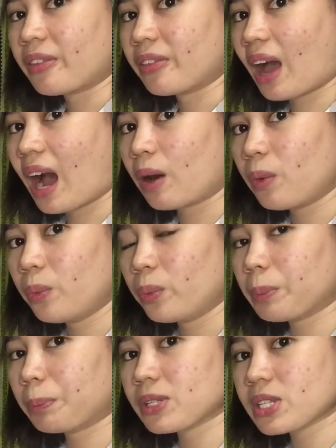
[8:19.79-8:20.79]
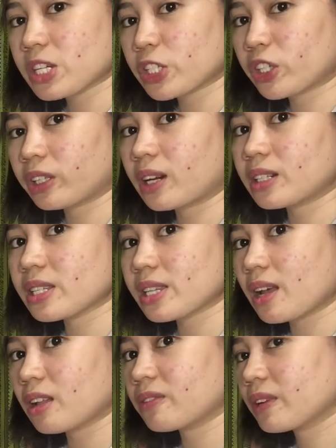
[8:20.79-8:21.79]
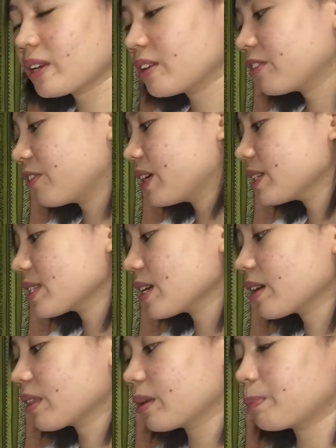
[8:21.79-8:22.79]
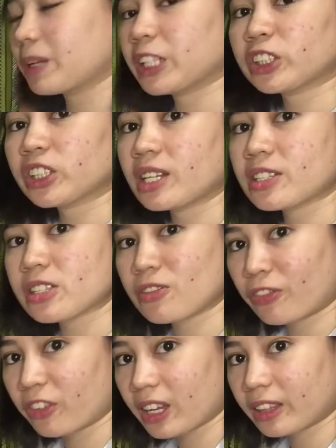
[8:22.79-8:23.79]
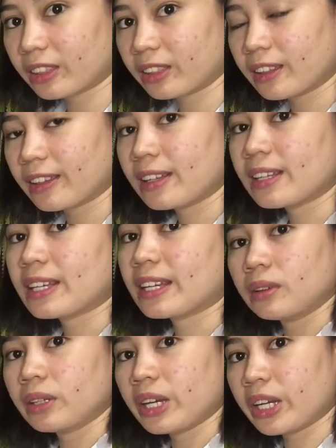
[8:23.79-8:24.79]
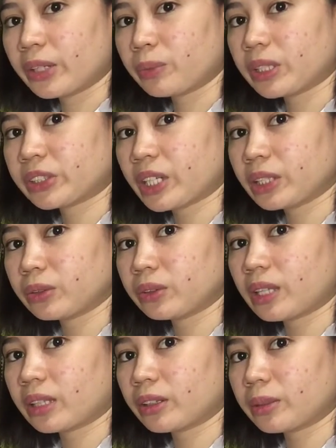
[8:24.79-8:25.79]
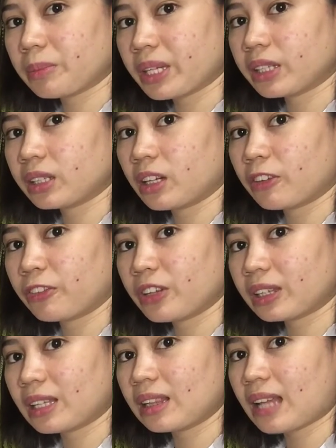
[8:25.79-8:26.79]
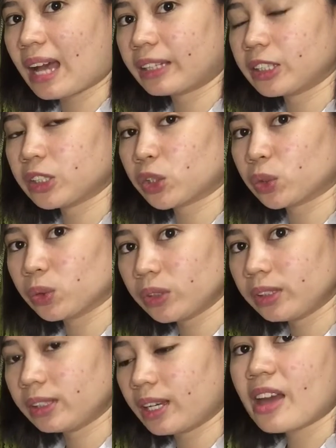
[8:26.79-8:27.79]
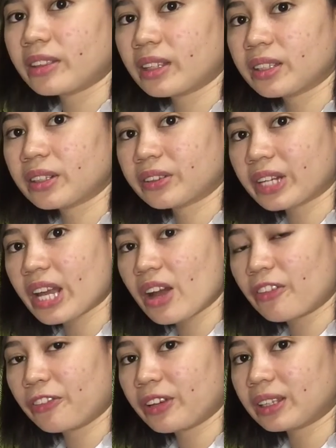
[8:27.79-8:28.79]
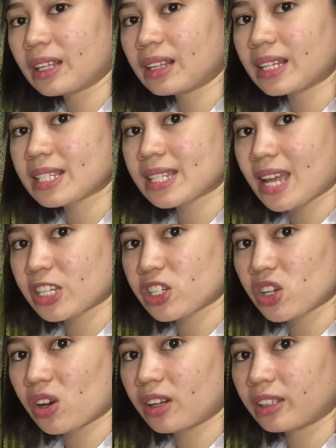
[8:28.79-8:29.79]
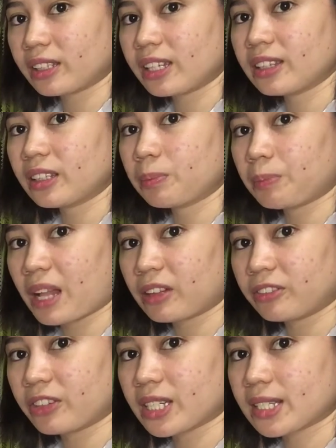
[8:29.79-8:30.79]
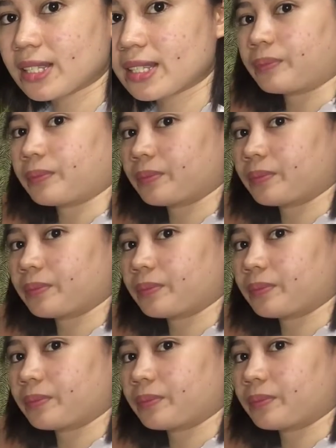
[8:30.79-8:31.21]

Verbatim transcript: Now, we position ourselves facing the patient's feet. Here, we try to determine the fetal attitude and the degree of fetal extension in the pelvis.